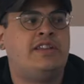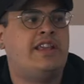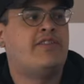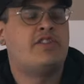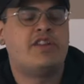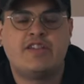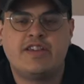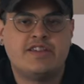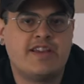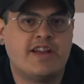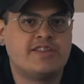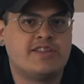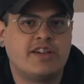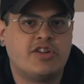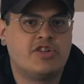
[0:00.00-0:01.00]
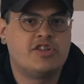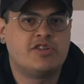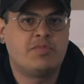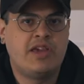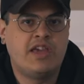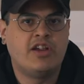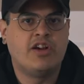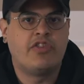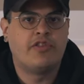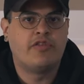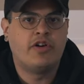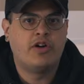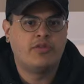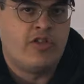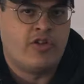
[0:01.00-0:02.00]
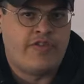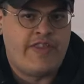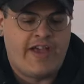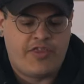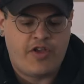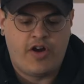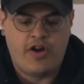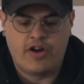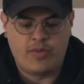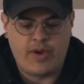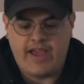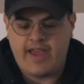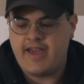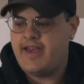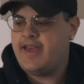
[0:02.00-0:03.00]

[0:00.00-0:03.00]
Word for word: Definitely sounds like you're just peeing on the phone. Learned that the hard way.